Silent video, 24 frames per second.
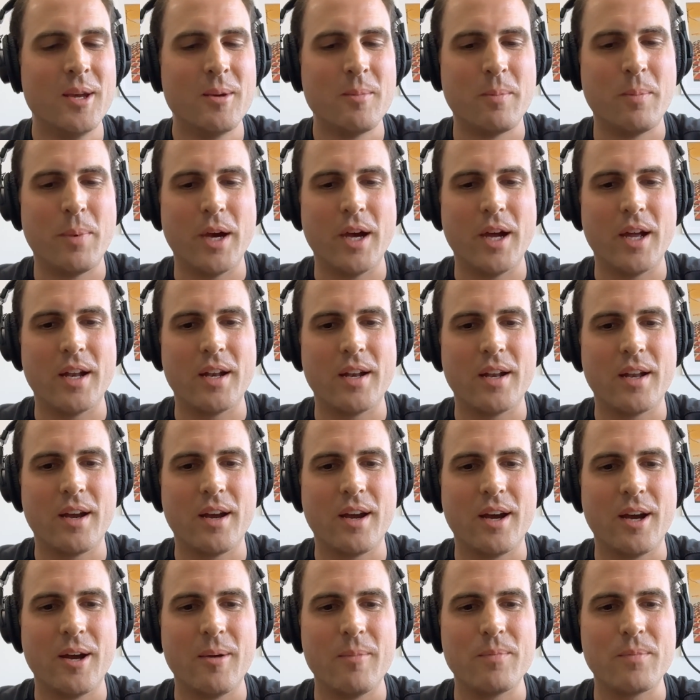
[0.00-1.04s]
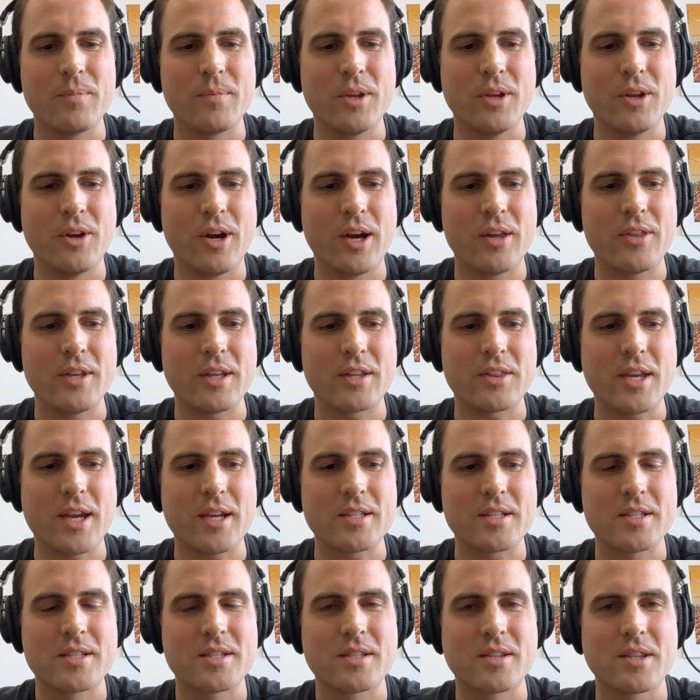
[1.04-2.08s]
But, I think
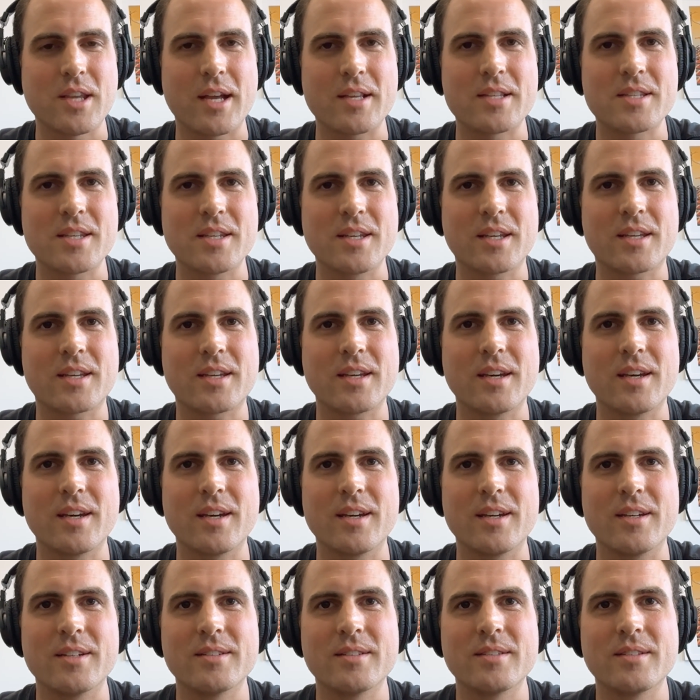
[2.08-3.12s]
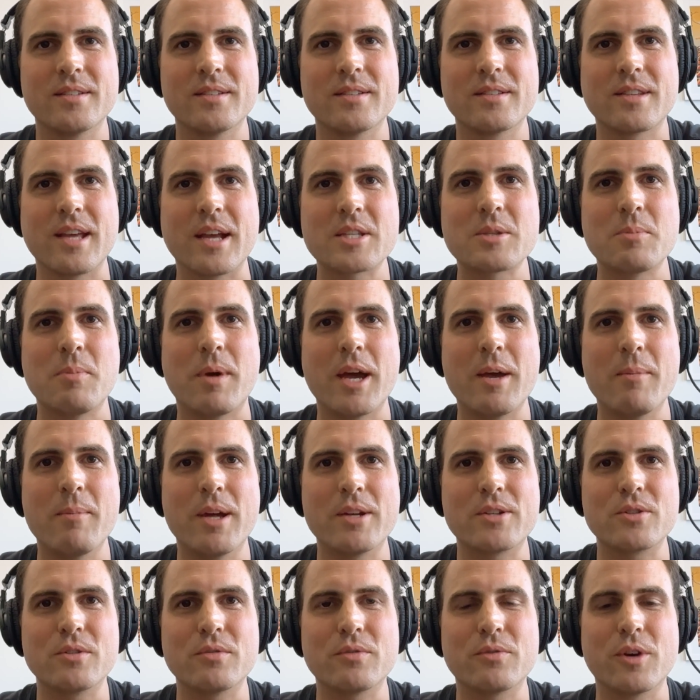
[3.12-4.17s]
that's my
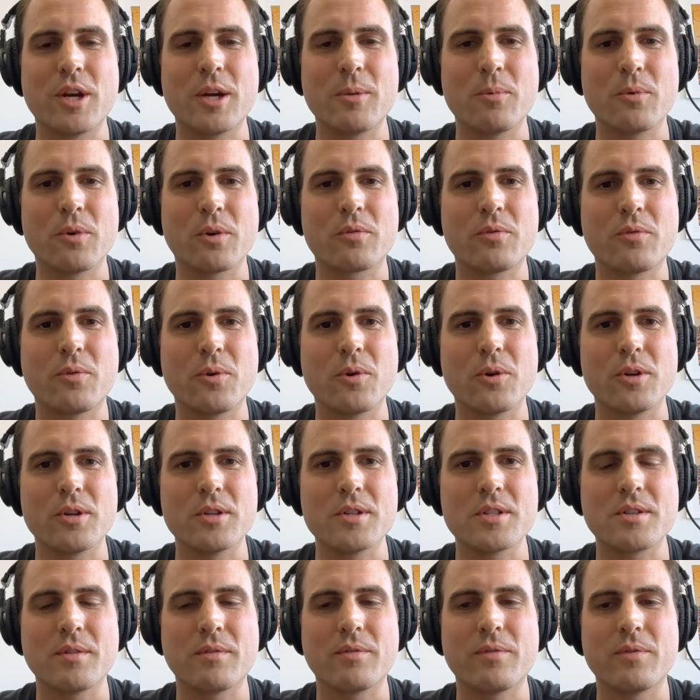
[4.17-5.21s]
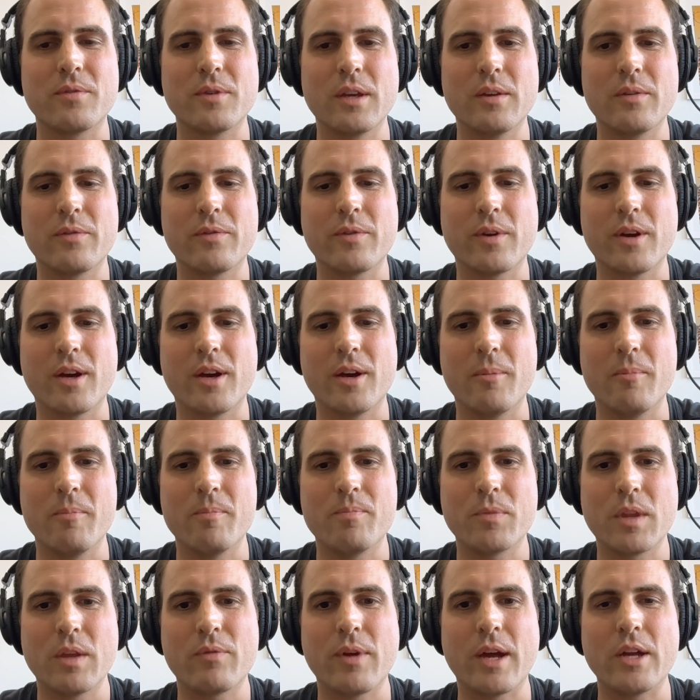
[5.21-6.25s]
mental framework for it, is if
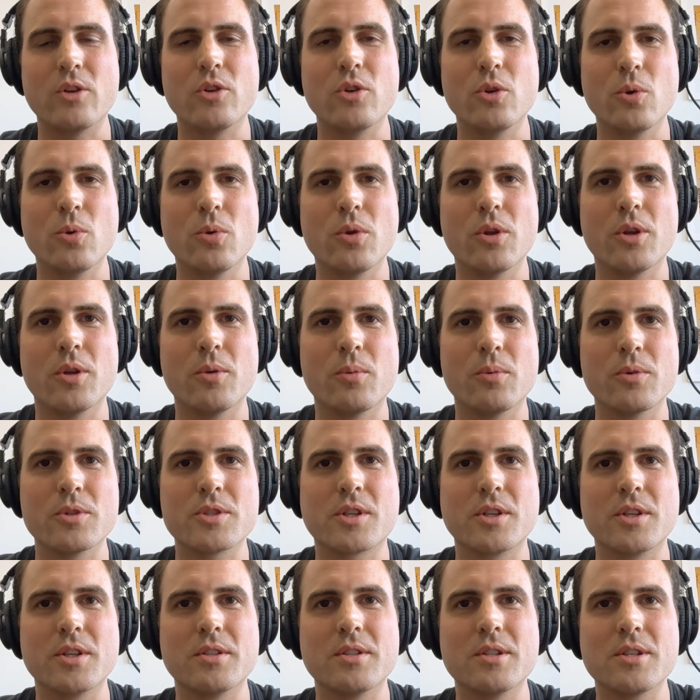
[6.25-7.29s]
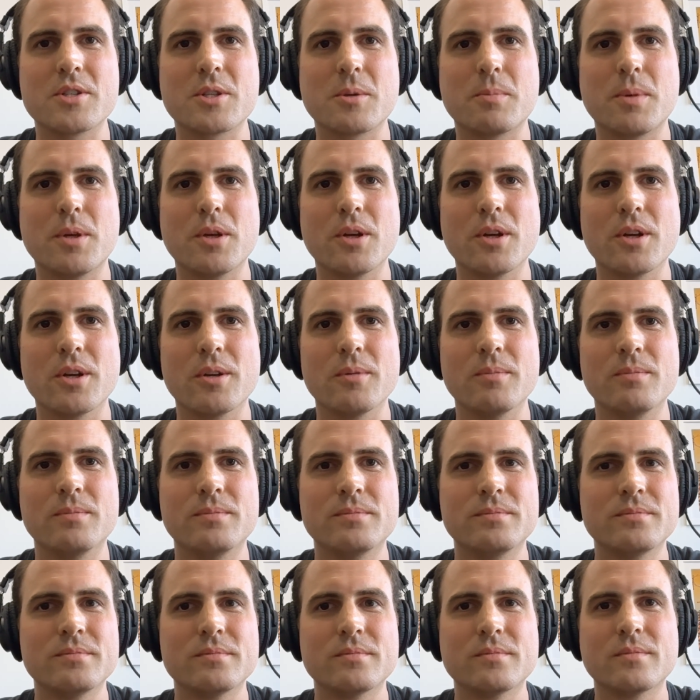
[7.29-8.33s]
I knew that it was going to disappear,
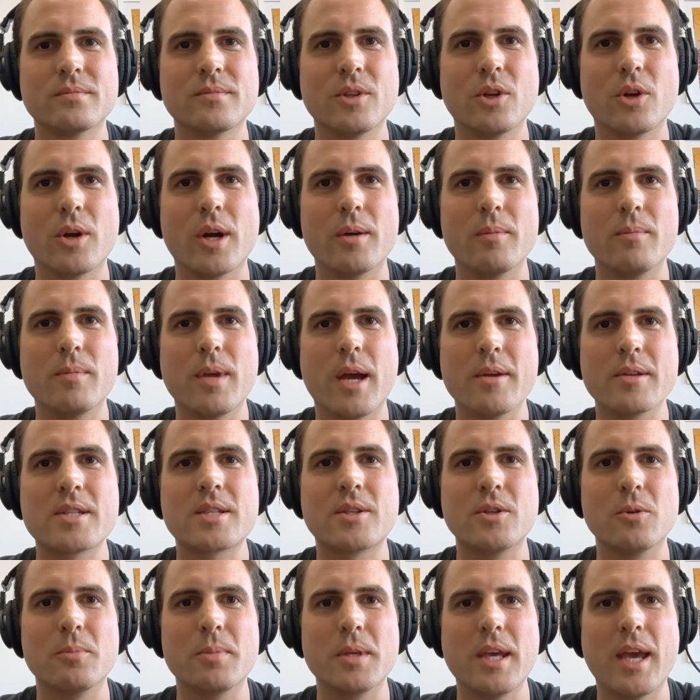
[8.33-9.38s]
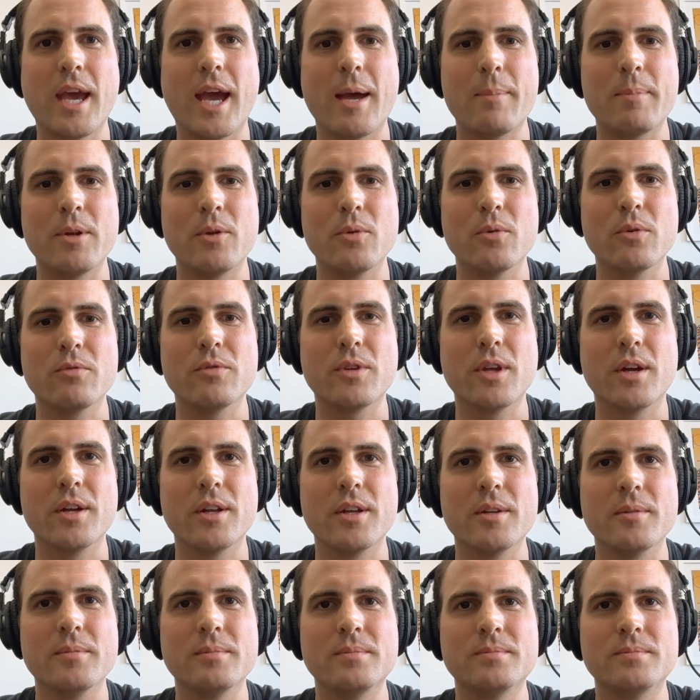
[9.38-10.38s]
I'd still be happy to have done it.